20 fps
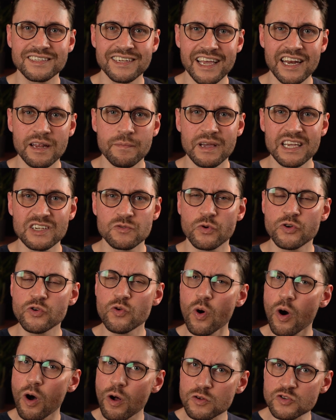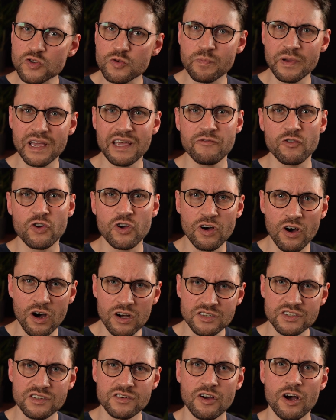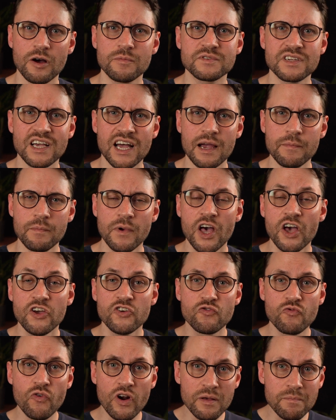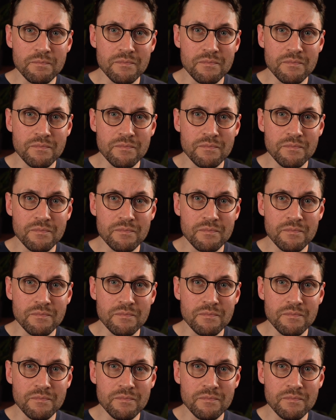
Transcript: database where you also pay for constant uptime, you run a